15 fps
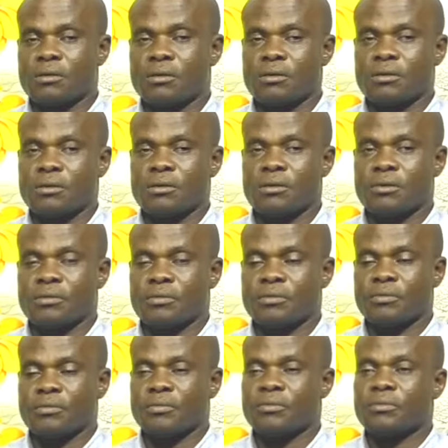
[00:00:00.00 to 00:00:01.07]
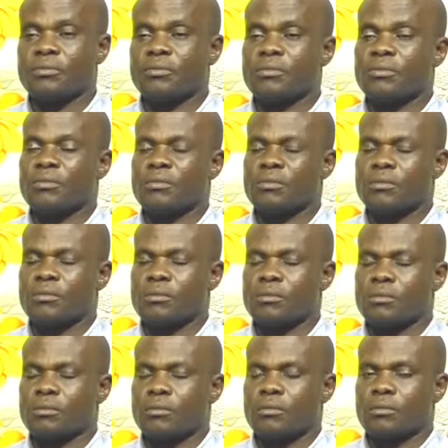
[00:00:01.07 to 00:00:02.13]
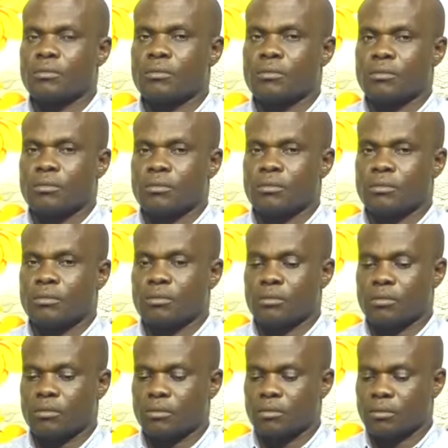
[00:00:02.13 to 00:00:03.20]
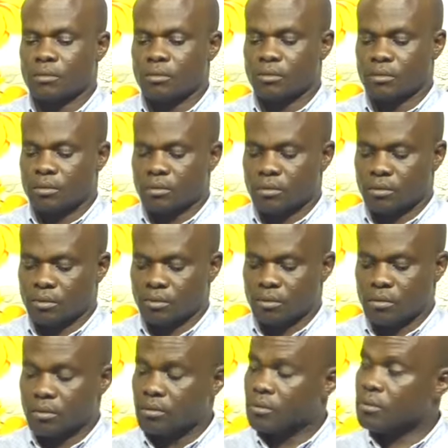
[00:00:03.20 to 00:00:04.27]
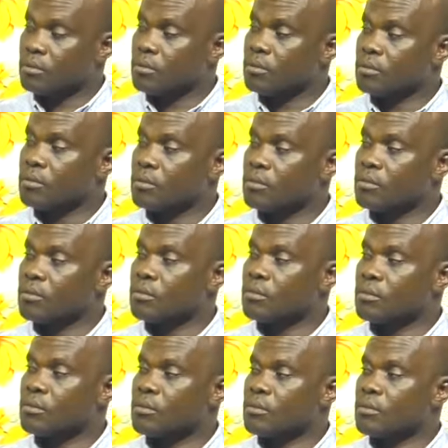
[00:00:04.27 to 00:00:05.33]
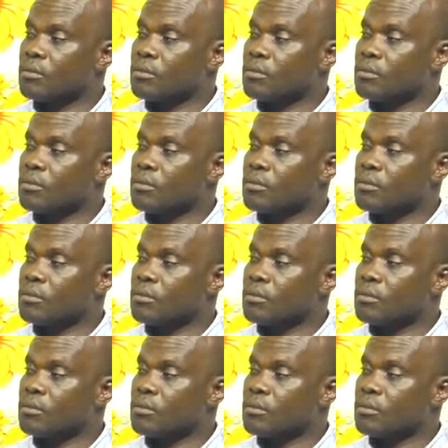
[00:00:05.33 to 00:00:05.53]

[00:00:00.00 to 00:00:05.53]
No words are spoken by the person on screen.